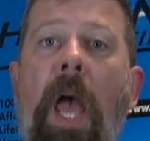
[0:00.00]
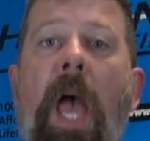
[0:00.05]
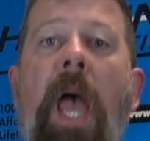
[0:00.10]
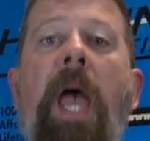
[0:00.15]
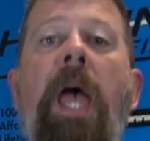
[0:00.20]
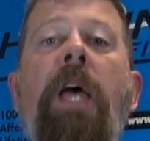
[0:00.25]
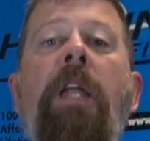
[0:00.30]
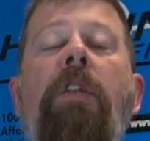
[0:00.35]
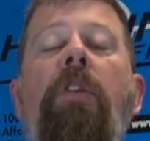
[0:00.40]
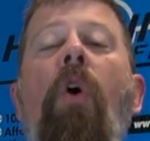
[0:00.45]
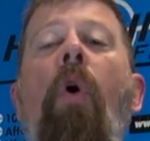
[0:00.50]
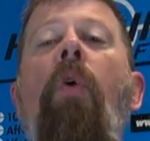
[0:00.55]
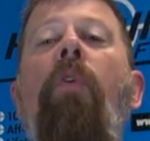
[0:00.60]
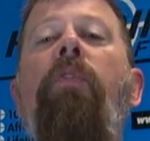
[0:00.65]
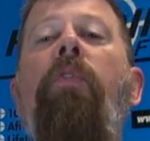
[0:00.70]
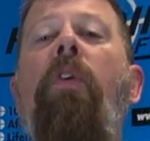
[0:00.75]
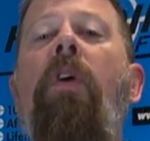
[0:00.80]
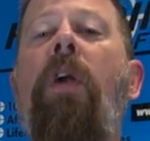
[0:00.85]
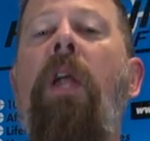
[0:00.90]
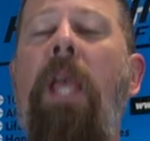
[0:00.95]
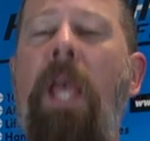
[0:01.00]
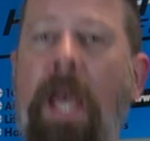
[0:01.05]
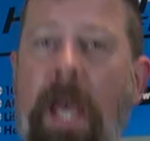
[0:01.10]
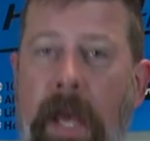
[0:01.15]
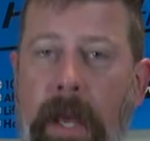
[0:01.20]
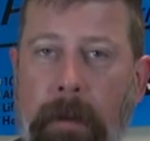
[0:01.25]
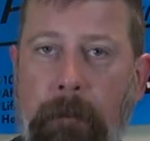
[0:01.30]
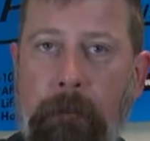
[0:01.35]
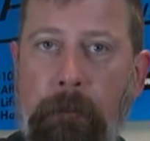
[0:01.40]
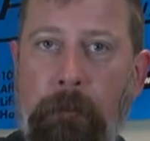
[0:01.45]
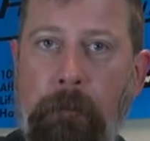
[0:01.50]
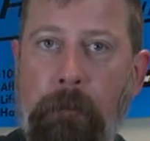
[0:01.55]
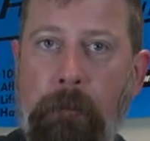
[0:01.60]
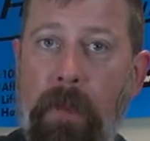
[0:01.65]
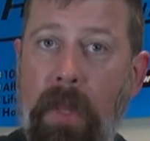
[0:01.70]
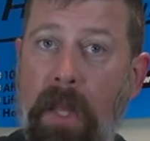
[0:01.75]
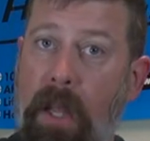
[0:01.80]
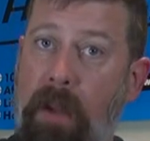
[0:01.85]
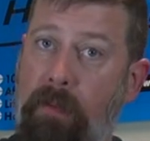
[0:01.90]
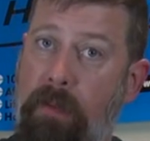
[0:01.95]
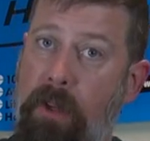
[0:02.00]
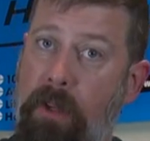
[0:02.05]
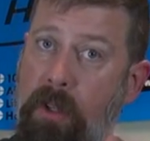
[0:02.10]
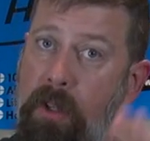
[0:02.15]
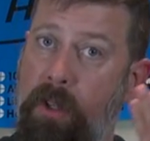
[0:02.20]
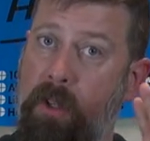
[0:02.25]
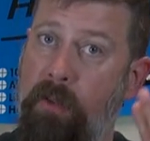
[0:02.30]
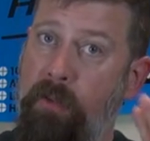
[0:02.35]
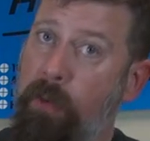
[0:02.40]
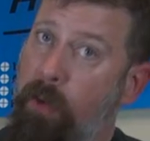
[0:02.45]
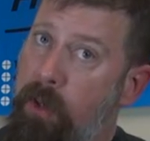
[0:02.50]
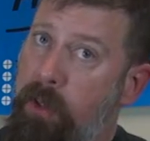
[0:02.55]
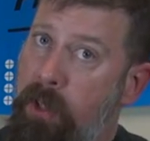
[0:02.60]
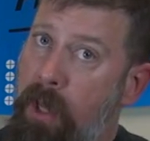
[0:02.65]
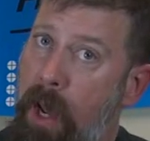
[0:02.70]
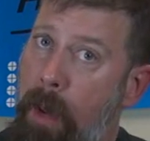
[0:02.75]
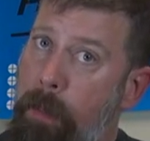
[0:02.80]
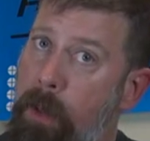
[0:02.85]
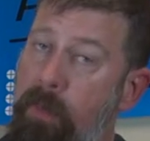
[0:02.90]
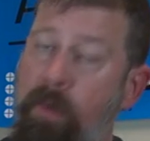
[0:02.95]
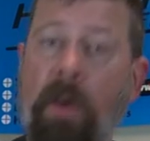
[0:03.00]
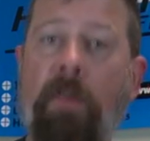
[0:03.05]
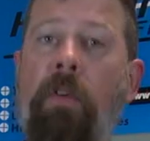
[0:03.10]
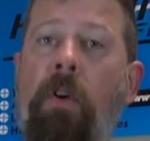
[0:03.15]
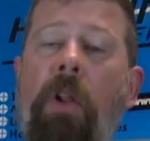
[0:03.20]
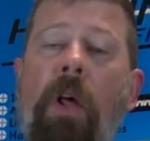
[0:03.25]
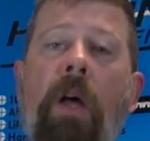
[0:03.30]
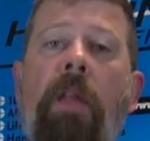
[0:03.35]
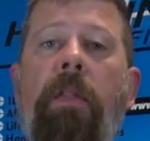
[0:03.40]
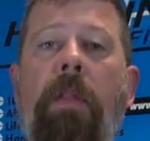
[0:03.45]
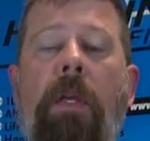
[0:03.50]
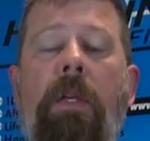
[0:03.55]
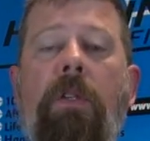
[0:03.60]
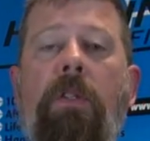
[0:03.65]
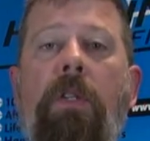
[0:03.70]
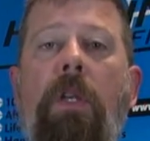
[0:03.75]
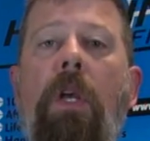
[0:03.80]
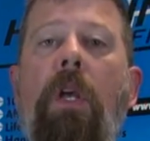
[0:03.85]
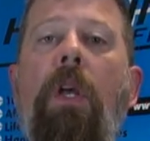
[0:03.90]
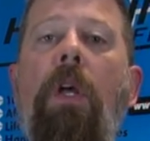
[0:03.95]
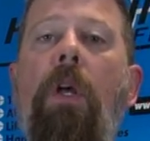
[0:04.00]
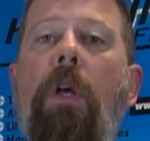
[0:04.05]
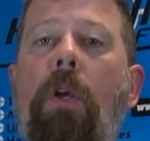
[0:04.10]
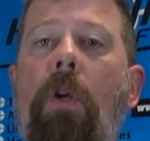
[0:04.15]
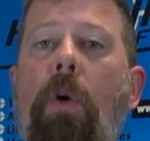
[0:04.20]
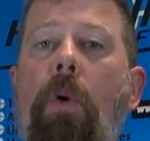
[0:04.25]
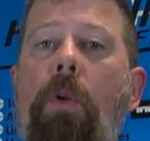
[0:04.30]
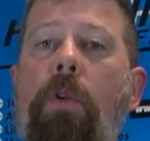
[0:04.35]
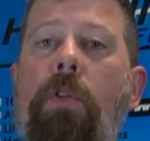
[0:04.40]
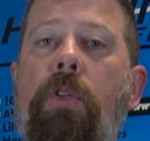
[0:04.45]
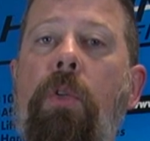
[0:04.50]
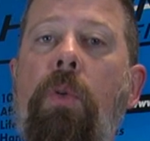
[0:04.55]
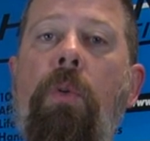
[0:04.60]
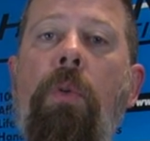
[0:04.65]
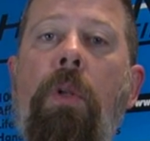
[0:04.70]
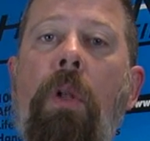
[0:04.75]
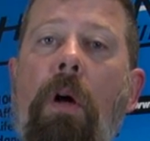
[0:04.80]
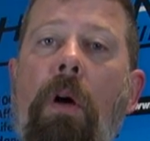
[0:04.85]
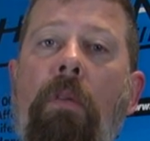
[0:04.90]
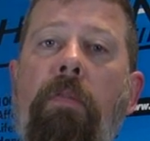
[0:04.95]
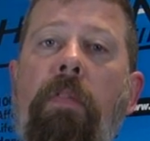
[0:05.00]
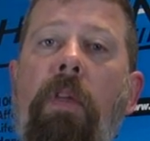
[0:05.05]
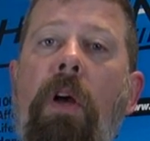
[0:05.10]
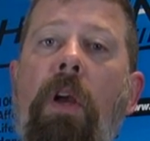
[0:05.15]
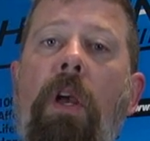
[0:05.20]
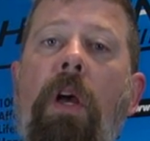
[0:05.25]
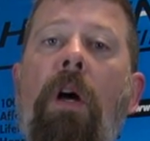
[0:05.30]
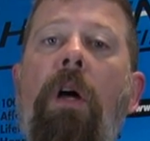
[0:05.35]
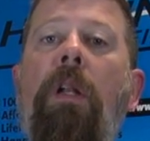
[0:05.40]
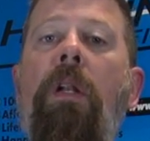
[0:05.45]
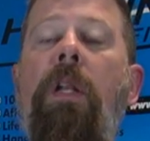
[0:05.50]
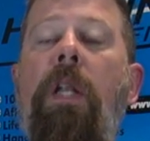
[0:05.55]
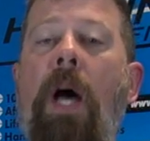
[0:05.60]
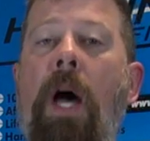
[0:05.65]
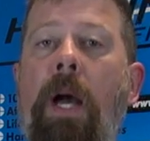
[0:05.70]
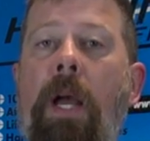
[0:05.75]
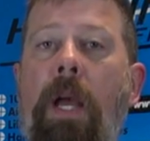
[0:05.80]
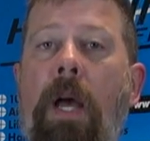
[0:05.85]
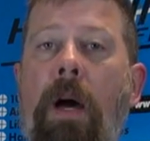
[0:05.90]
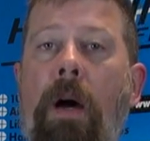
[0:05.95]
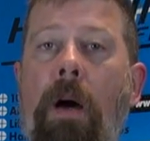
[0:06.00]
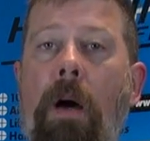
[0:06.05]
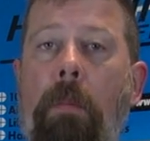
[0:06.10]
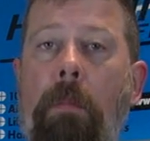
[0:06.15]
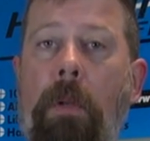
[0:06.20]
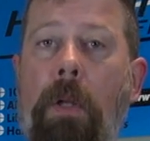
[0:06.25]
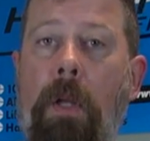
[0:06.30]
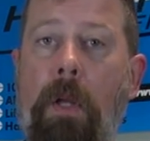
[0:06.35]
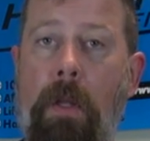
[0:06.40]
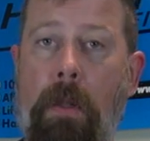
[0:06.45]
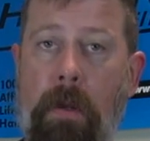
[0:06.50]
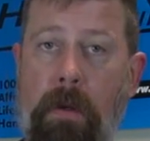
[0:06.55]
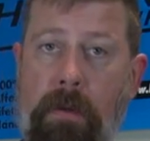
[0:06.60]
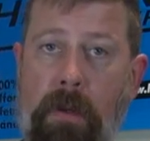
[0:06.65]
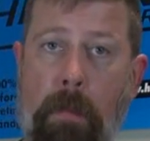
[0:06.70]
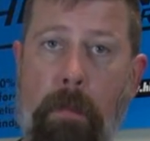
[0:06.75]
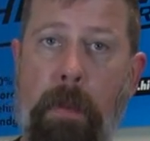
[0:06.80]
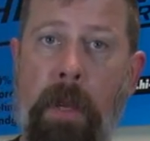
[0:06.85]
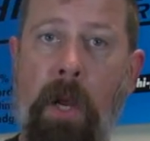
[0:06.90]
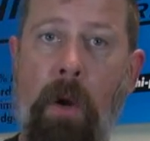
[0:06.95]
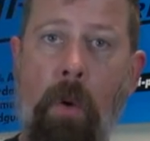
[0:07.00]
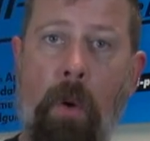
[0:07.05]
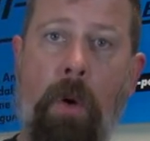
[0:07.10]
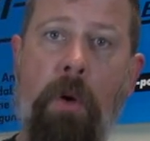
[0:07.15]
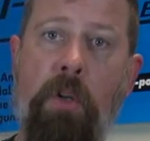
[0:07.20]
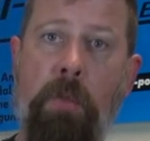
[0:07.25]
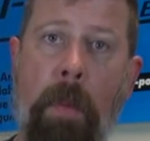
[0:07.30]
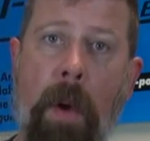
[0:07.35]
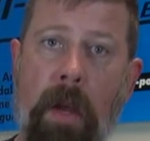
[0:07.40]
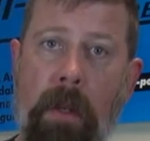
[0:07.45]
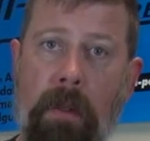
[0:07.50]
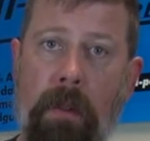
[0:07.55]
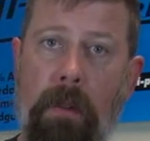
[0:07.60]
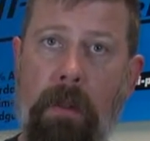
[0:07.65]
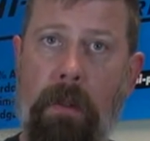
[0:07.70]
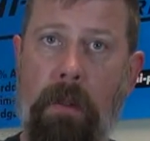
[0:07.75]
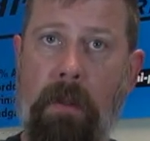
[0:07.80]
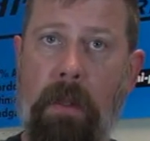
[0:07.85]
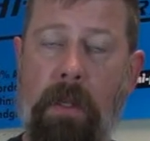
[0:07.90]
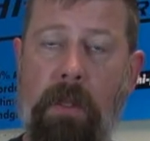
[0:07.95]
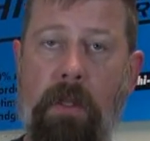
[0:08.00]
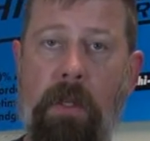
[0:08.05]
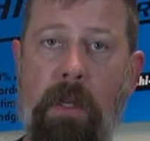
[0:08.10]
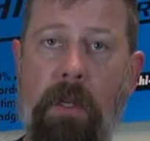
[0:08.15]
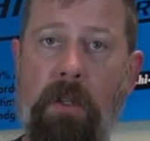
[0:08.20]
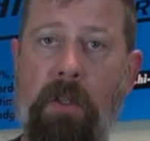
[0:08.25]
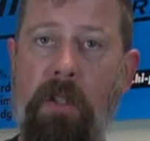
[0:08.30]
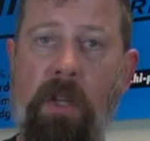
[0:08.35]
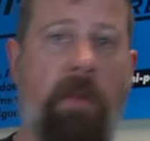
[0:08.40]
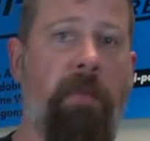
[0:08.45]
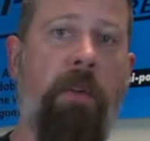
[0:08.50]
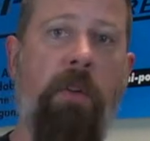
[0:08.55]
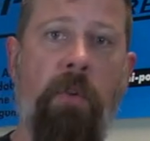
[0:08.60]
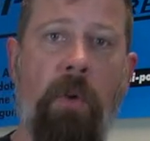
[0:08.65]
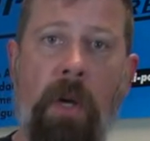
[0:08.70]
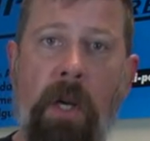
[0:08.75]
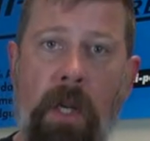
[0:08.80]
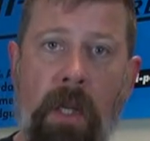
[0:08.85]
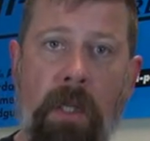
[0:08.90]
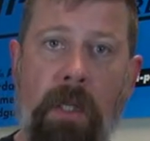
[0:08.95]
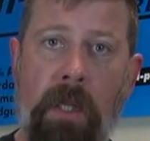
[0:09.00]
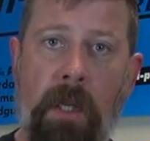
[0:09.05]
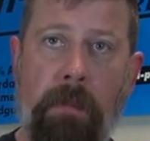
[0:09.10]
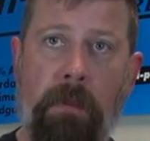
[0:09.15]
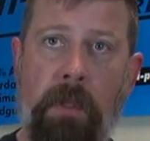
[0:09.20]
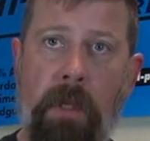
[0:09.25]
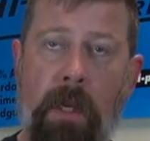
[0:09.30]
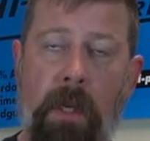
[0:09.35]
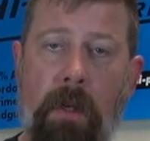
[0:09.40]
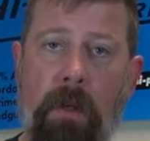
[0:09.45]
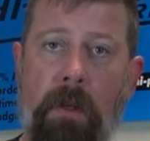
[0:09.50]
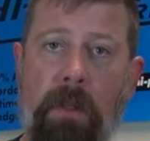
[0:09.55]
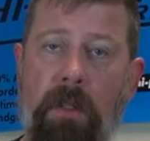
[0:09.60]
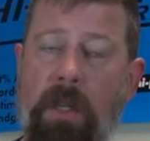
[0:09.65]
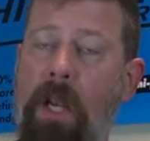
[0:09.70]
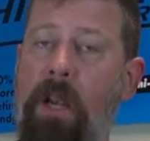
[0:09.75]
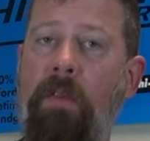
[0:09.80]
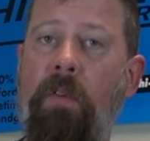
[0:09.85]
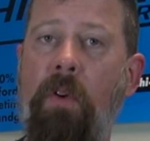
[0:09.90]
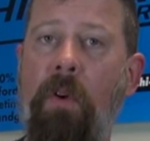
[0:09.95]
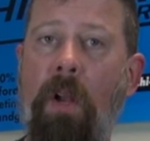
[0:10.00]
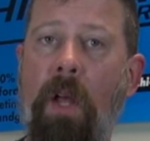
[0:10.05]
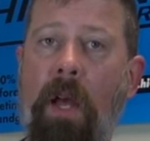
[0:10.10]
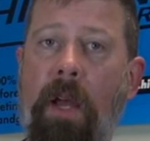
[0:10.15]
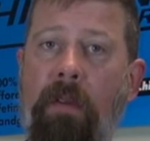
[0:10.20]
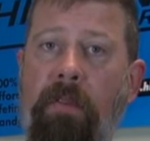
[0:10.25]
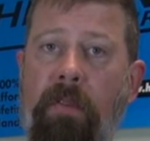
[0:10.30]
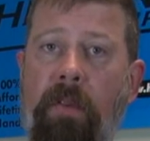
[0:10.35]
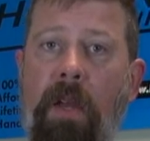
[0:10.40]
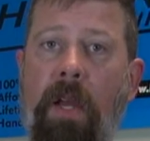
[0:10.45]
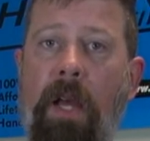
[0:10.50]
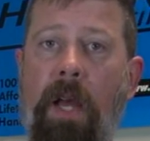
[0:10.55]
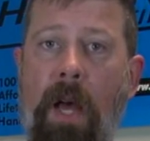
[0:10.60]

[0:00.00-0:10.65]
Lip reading: And don't forget, if this is the first time you've ever done this, go to studentofthegun.com. There's a big orange button that says 7 training tips that could save your life.